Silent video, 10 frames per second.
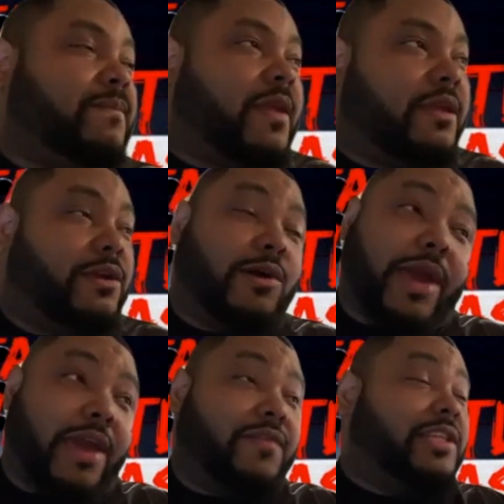you know,
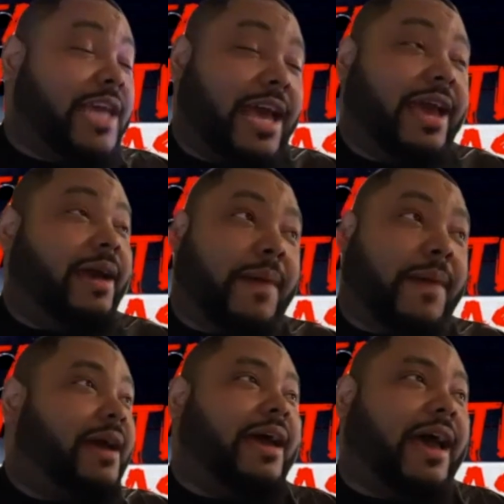every time
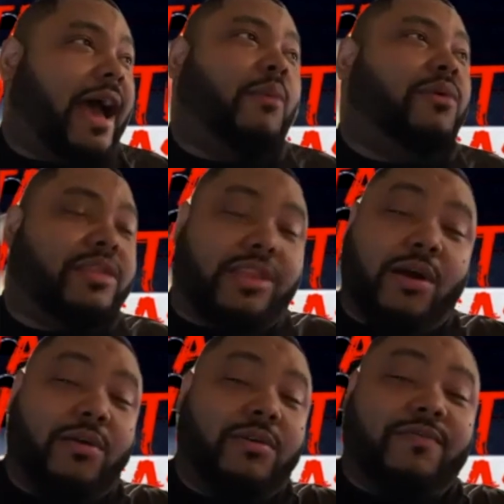I, I would have
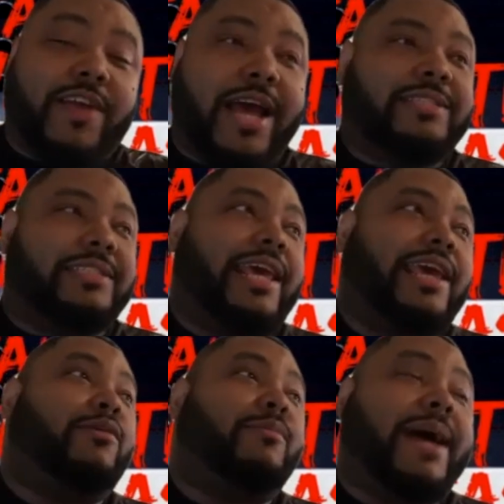thought it would have gotten
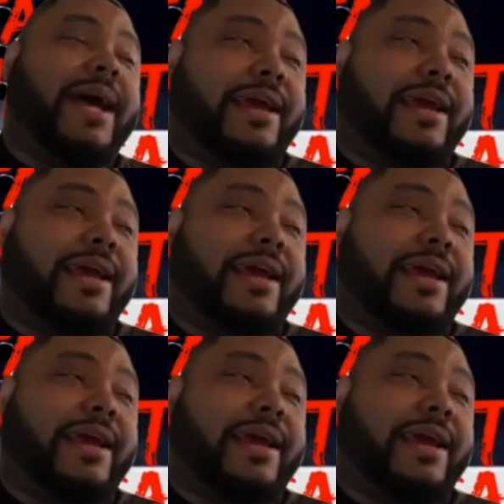stale by mm-hmm.